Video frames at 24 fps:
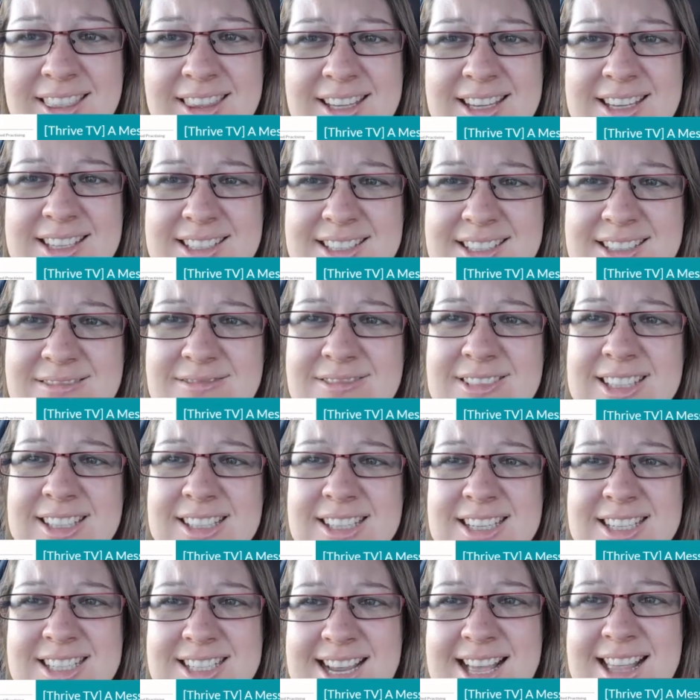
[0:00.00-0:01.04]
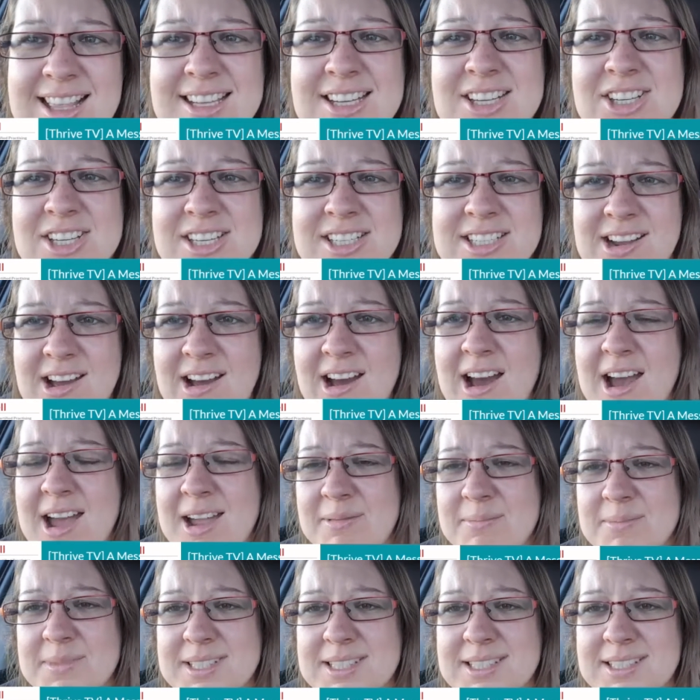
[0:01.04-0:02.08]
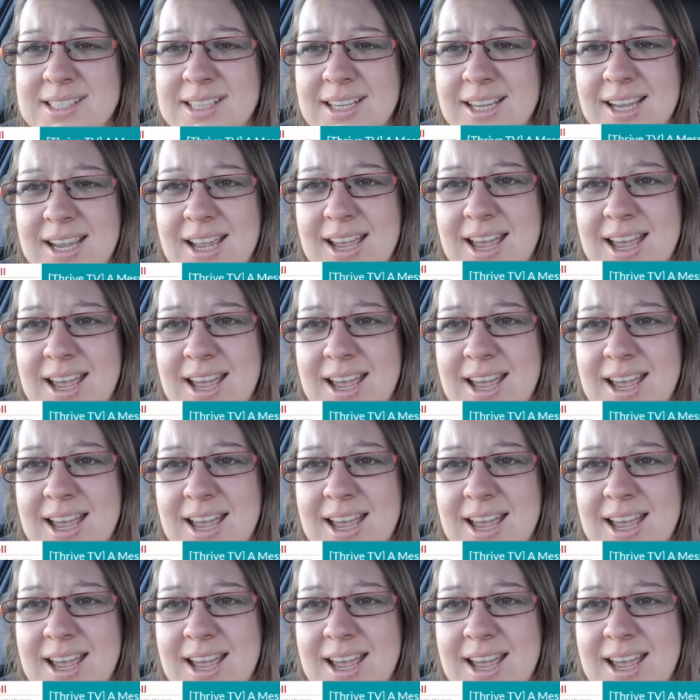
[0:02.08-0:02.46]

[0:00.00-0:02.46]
These are really challenging times.